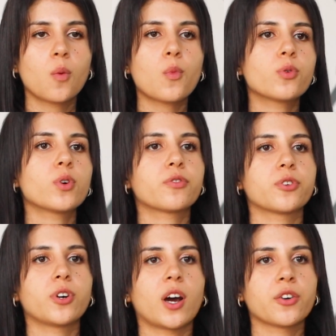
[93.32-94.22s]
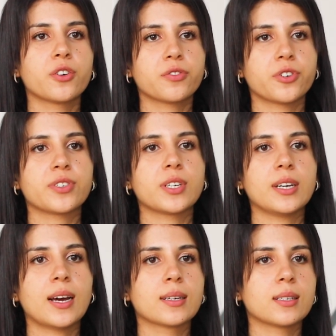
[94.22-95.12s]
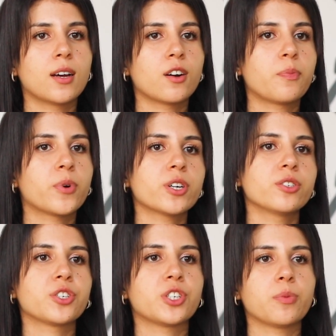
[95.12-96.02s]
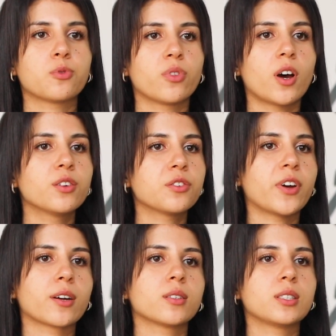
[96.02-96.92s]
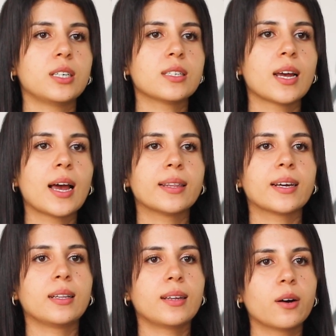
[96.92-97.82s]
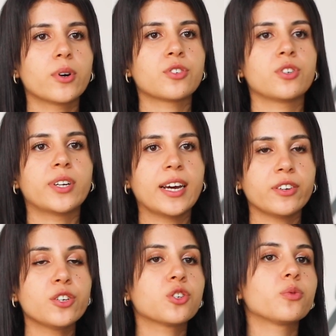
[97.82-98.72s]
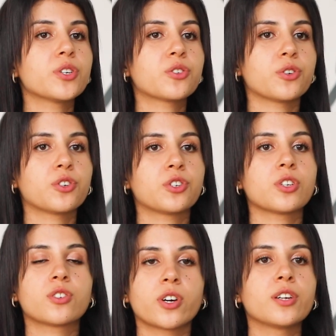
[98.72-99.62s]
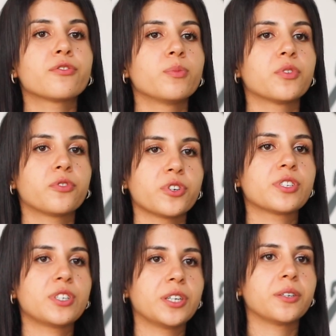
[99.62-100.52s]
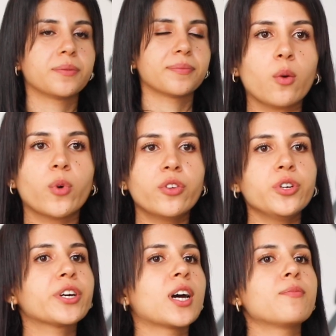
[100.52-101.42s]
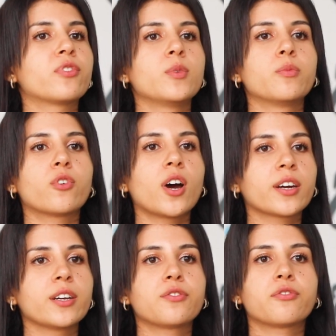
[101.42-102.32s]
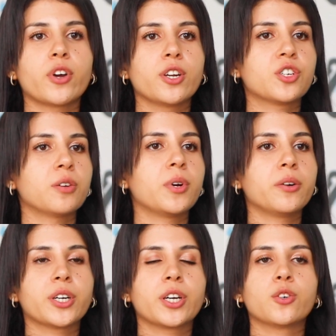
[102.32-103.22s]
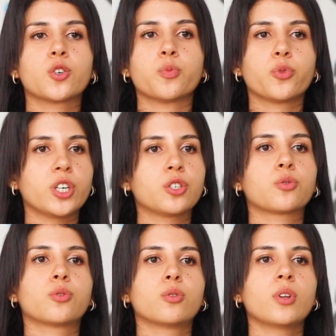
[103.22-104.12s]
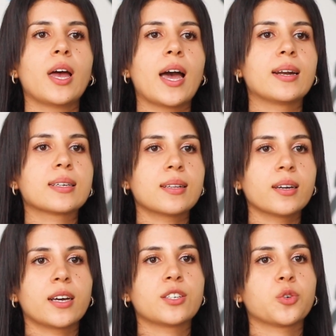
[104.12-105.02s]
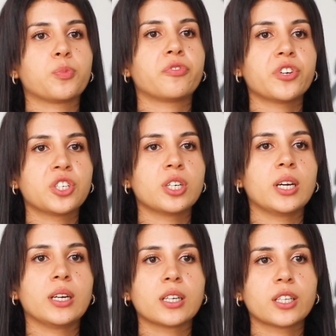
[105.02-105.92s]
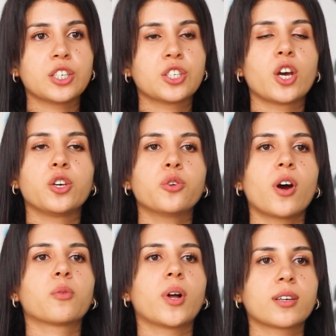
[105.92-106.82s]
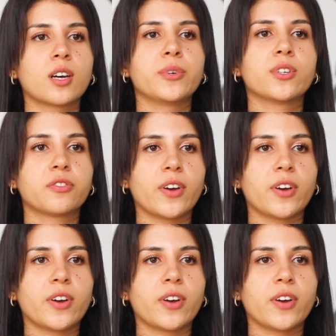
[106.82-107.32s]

Moreover, our university has a lot of partnerships with other faculties that allow us to dive into research starting from the first year. And whether you come from a Moroccan, French, American, or British school, and as long as you're proficient in English, you are welcome in our